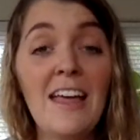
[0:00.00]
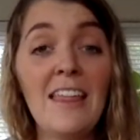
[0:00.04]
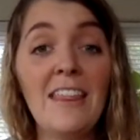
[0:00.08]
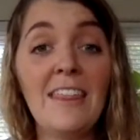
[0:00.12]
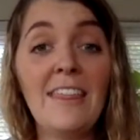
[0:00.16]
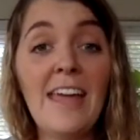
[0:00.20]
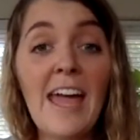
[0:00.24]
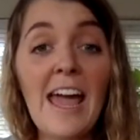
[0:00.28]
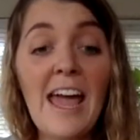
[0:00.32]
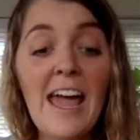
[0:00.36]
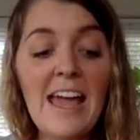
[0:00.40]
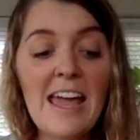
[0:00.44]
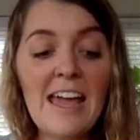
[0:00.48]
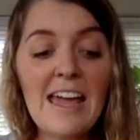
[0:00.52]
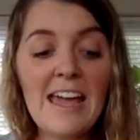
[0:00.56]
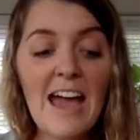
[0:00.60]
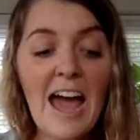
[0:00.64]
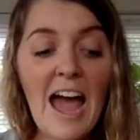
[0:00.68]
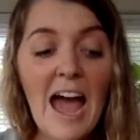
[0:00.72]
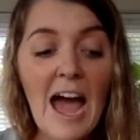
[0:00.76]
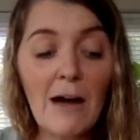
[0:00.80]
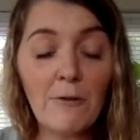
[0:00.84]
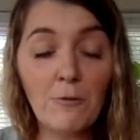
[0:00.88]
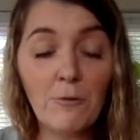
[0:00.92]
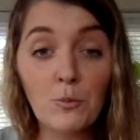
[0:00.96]
They
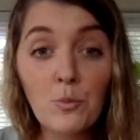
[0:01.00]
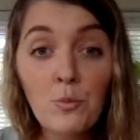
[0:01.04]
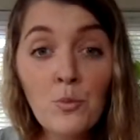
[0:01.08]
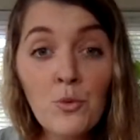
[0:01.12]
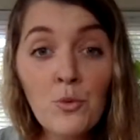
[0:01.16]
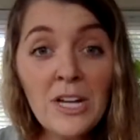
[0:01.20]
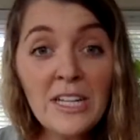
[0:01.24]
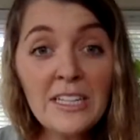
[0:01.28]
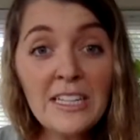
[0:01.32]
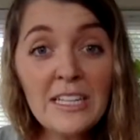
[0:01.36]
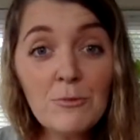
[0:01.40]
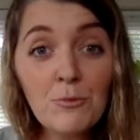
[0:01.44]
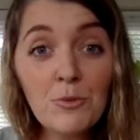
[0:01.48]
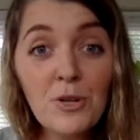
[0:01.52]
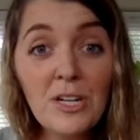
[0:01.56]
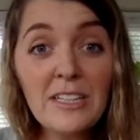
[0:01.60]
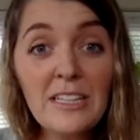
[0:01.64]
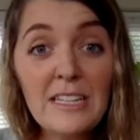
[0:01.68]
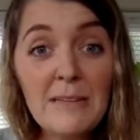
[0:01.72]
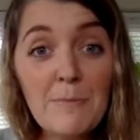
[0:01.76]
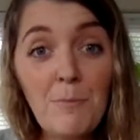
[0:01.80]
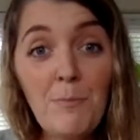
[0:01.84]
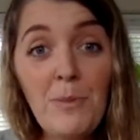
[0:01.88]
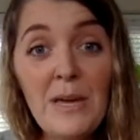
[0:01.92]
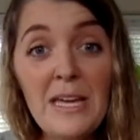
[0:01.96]
have really,
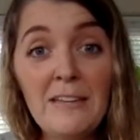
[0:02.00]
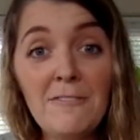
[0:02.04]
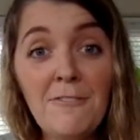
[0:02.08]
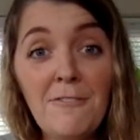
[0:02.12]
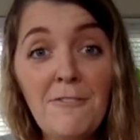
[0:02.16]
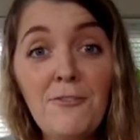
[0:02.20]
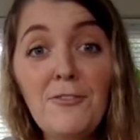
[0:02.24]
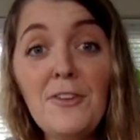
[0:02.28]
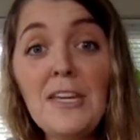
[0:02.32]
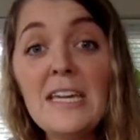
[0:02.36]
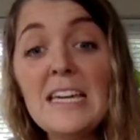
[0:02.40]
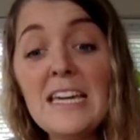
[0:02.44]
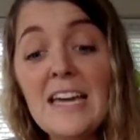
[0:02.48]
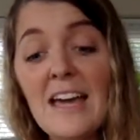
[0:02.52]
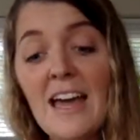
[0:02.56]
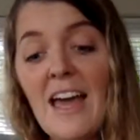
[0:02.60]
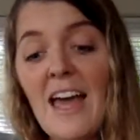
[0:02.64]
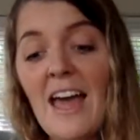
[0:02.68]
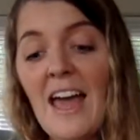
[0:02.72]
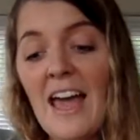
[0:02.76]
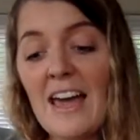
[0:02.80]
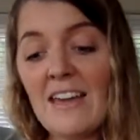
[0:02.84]
really big feet.